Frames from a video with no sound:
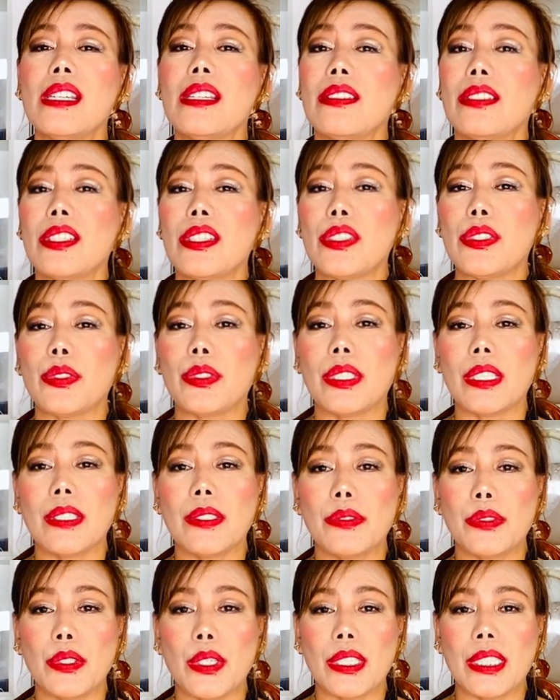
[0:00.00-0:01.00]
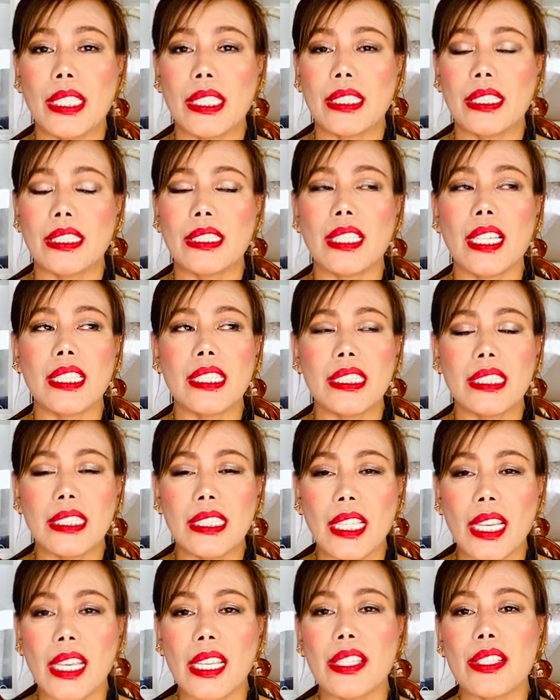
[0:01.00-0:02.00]
just to give you an idea
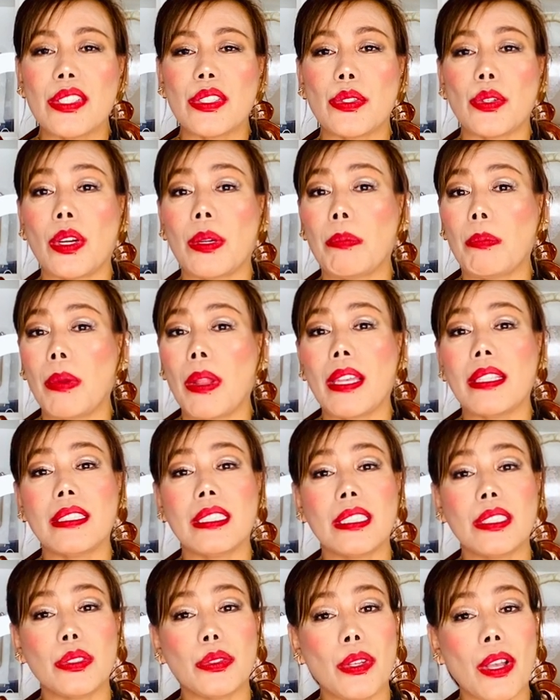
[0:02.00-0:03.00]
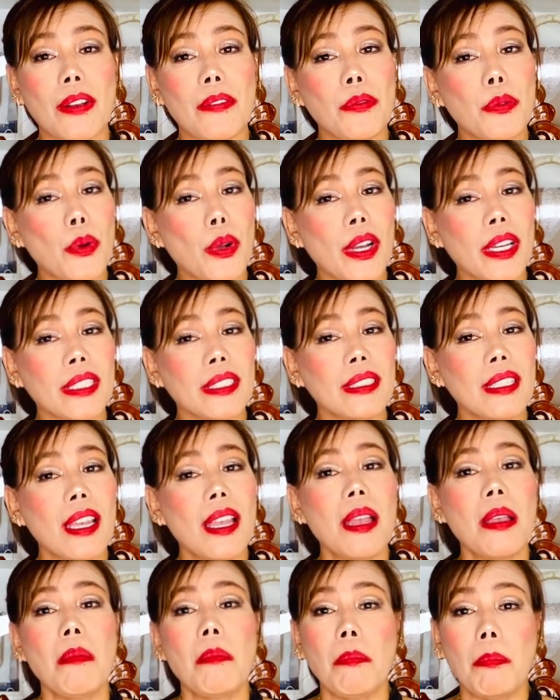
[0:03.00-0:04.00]
in case you are planning to have one
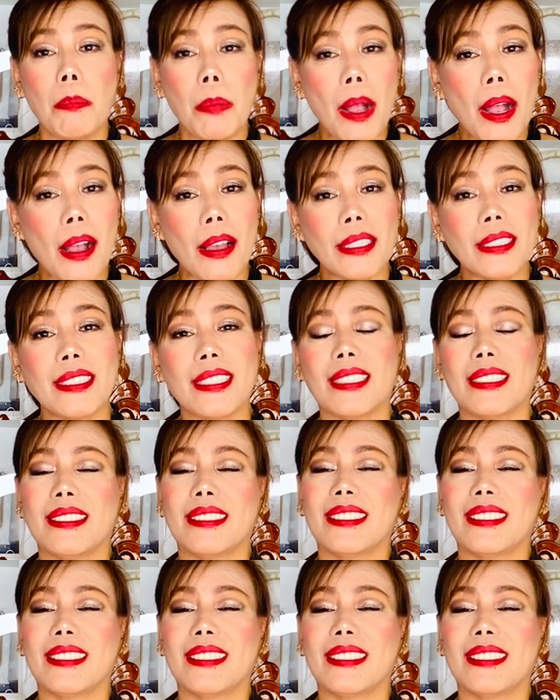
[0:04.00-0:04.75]
but